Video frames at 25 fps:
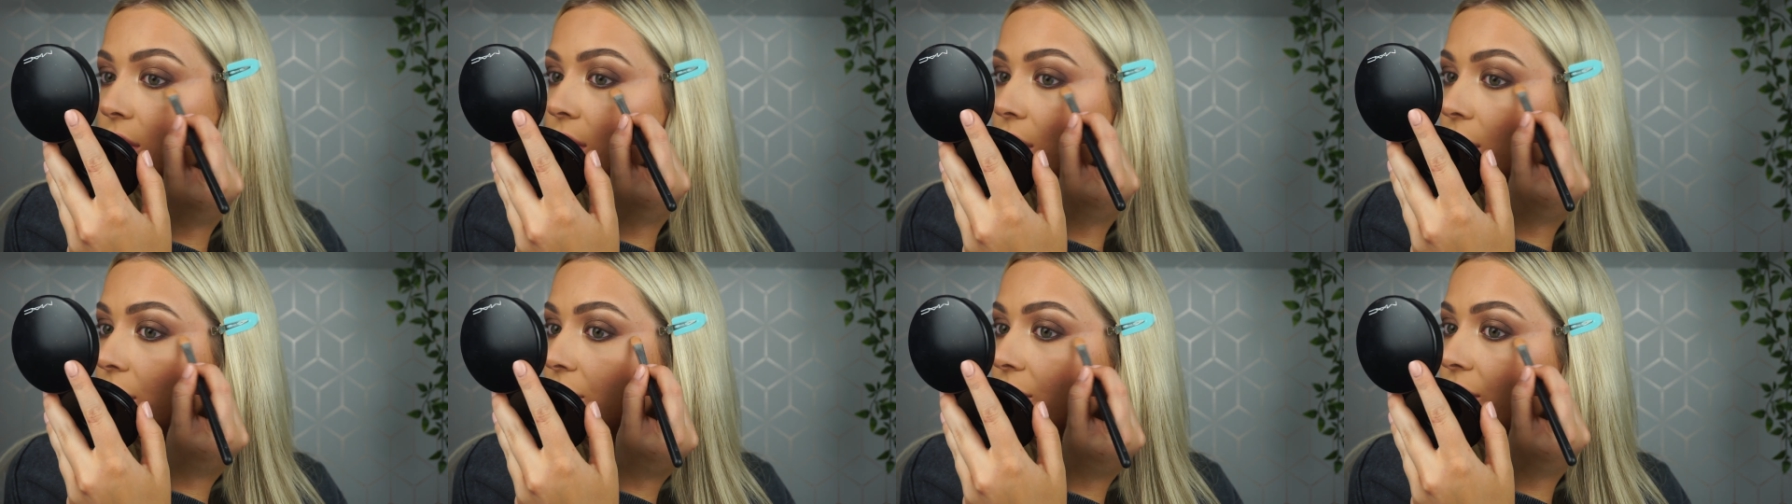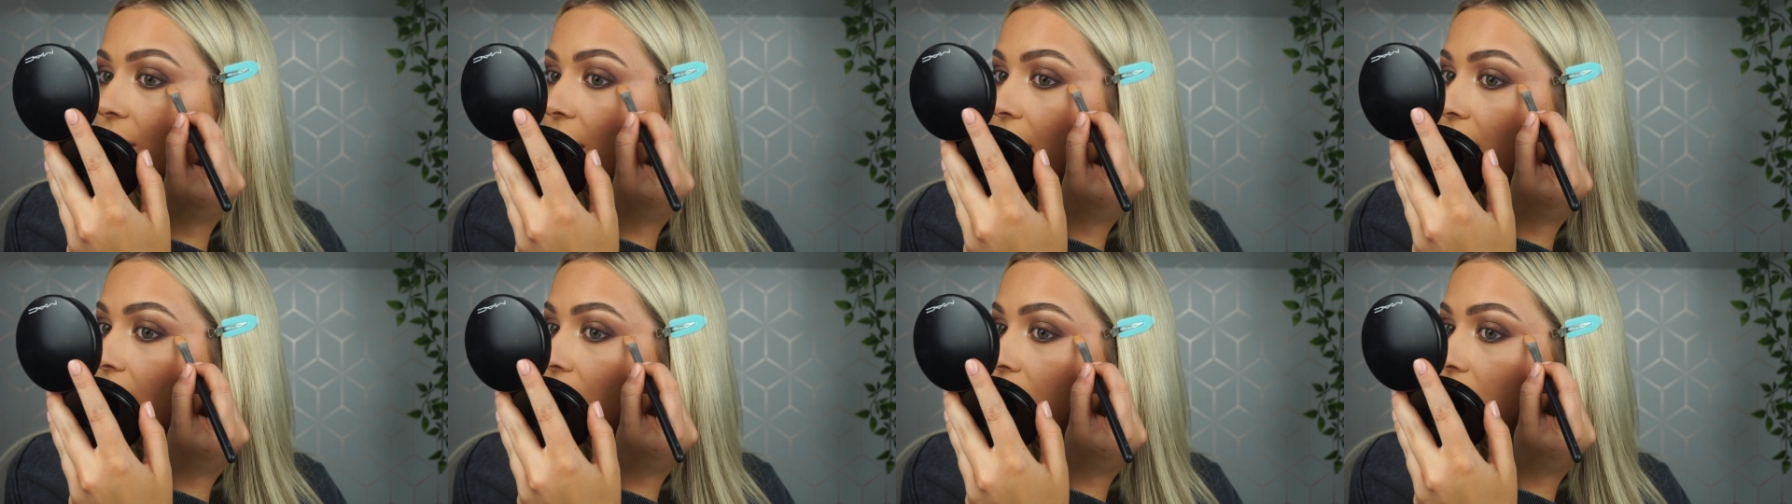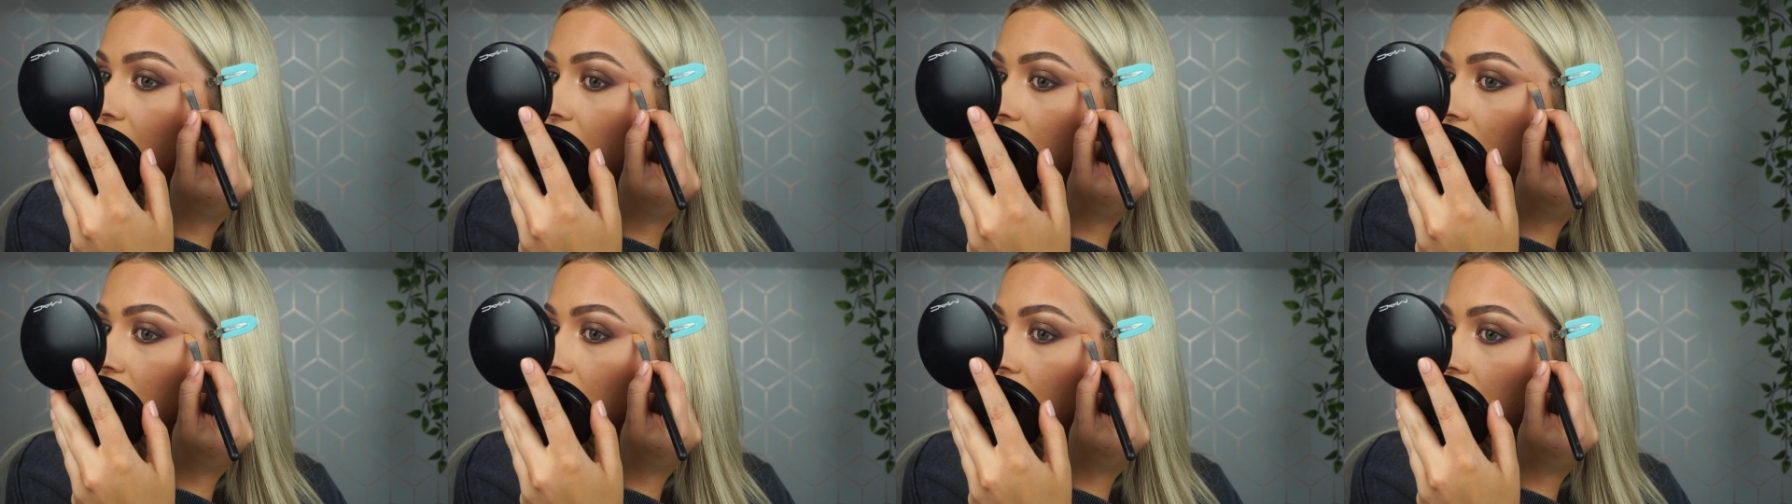
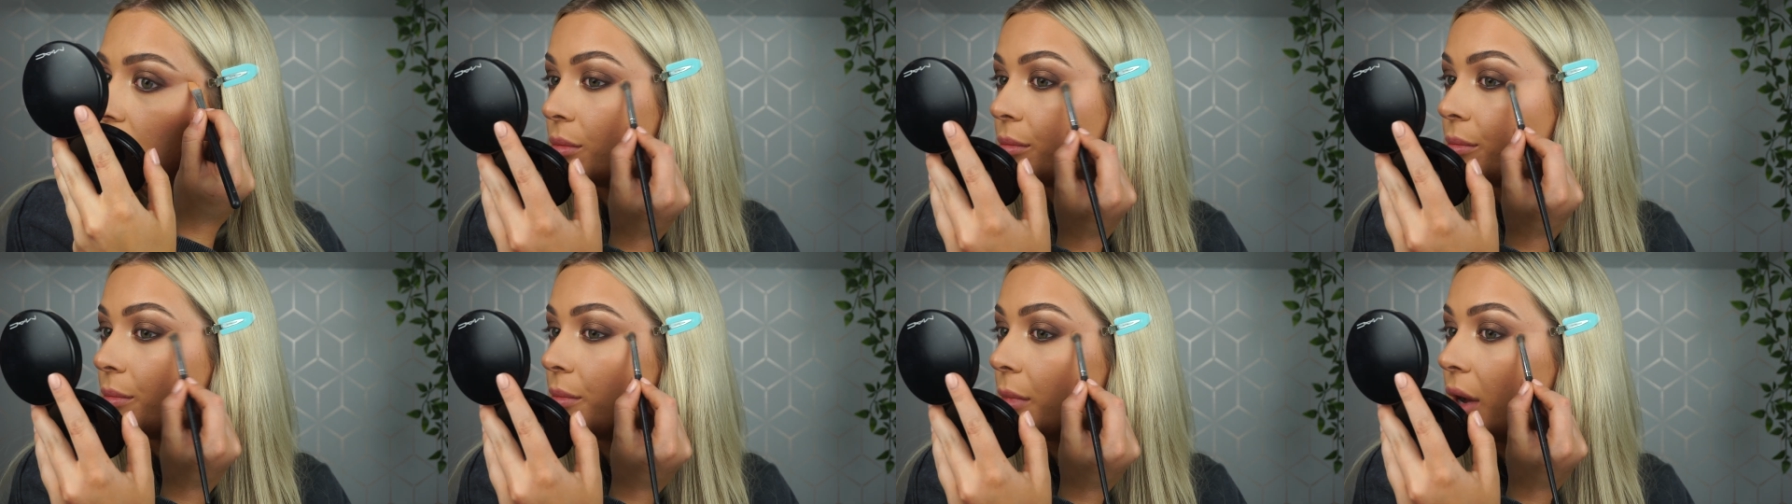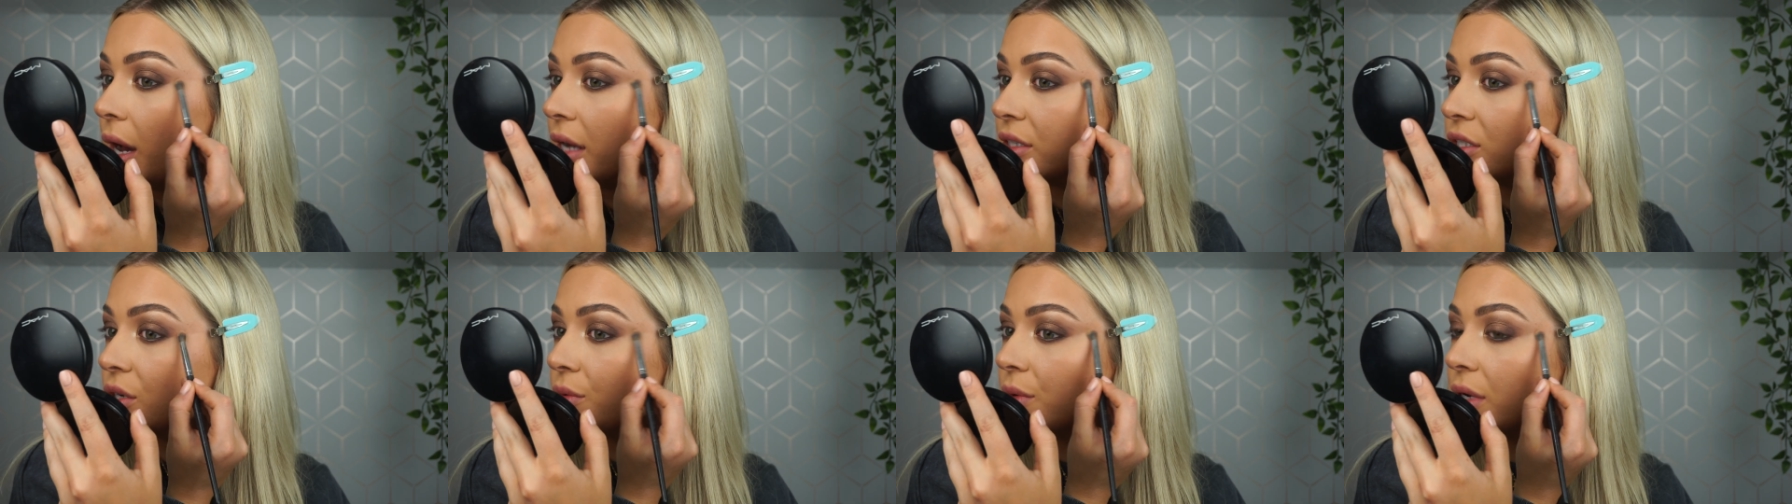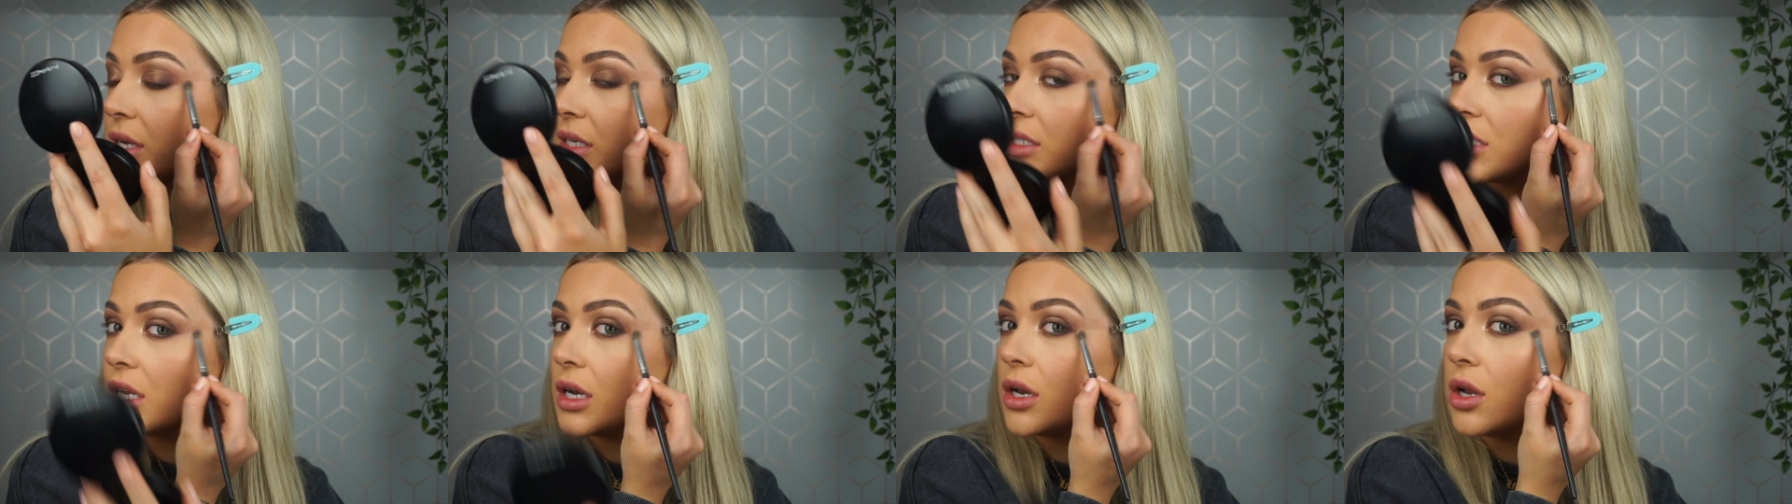effect I don't want
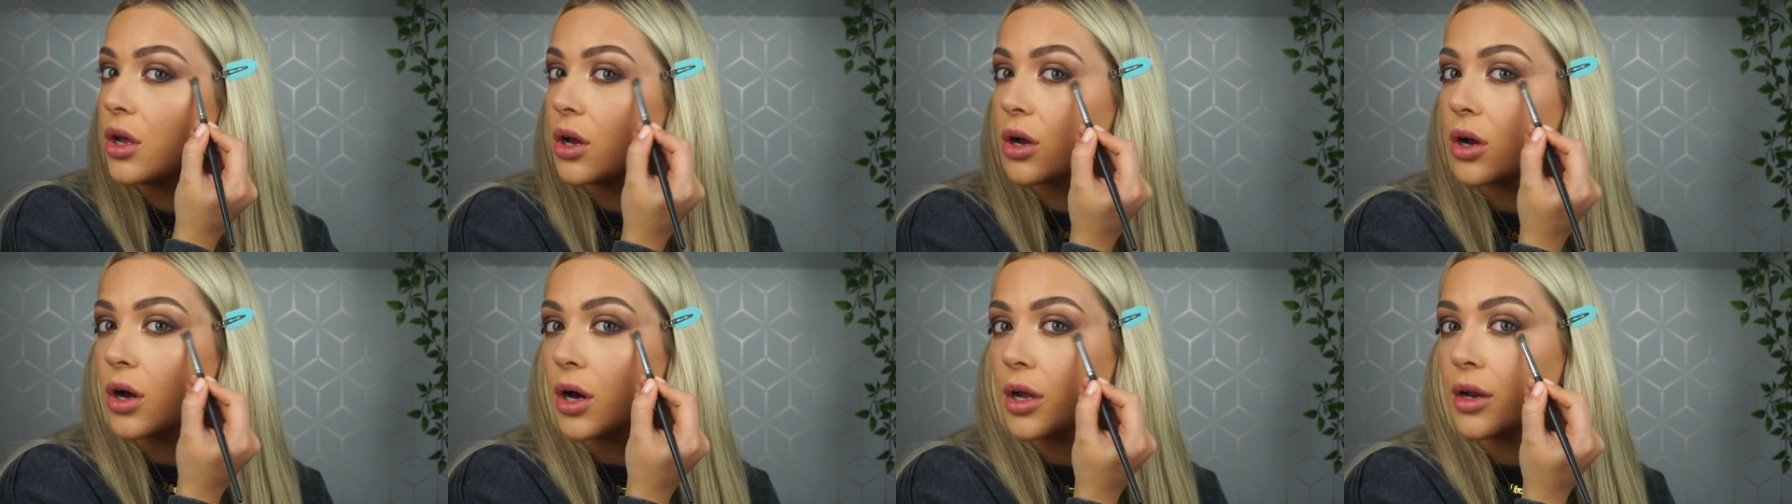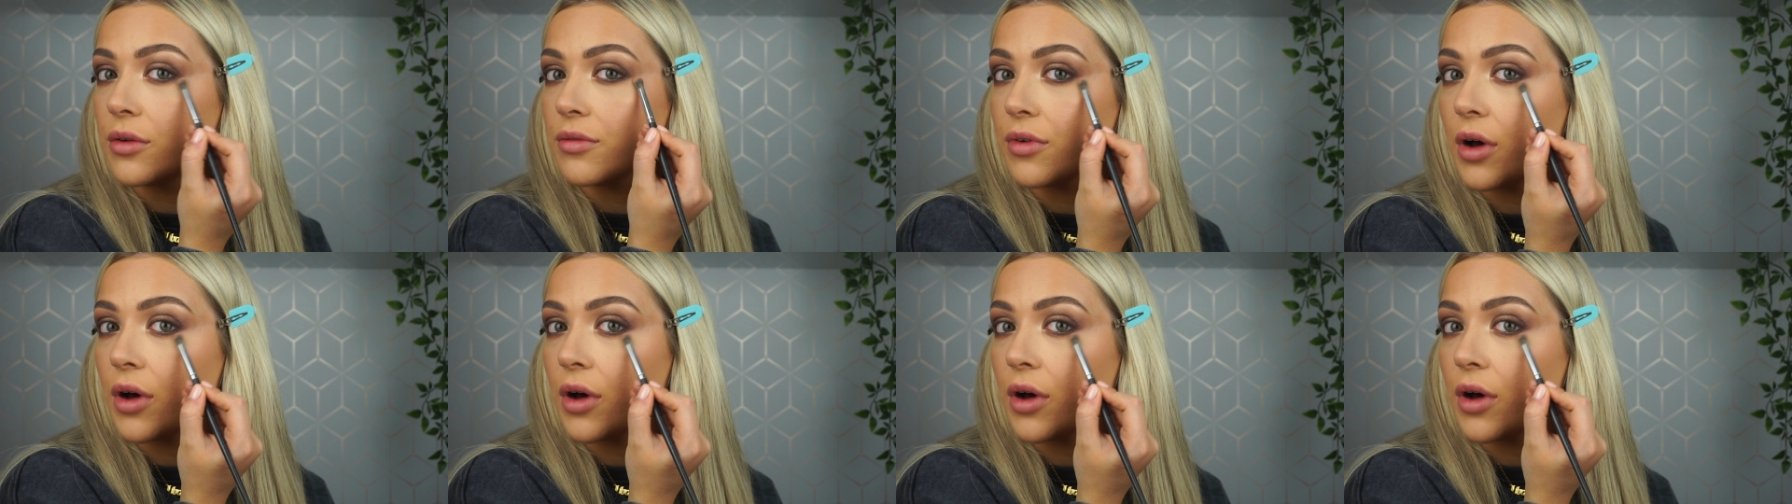it to look kind of